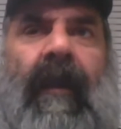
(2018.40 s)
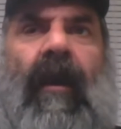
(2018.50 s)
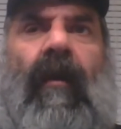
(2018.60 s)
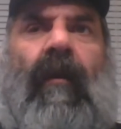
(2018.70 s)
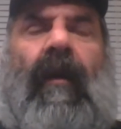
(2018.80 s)
You
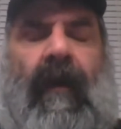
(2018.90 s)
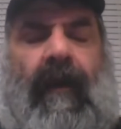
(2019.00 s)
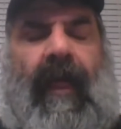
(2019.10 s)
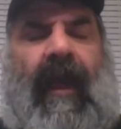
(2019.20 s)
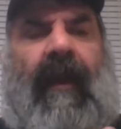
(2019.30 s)
know,
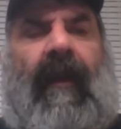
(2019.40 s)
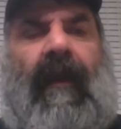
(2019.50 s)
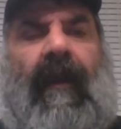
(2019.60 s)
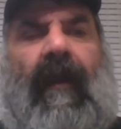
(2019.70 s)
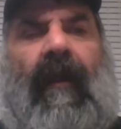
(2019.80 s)
and
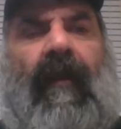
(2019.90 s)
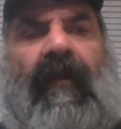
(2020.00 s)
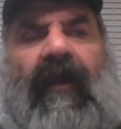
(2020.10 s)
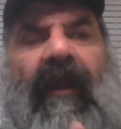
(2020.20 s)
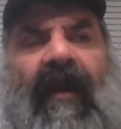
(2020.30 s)

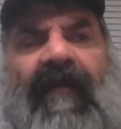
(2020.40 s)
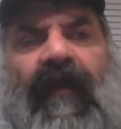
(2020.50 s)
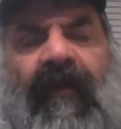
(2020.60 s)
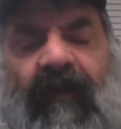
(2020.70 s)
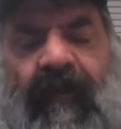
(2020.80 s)
the
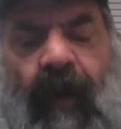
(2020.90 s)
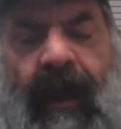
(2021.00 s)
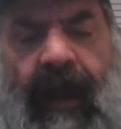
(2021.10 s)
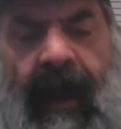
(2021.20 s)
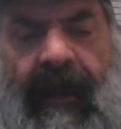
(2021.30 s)
left versus right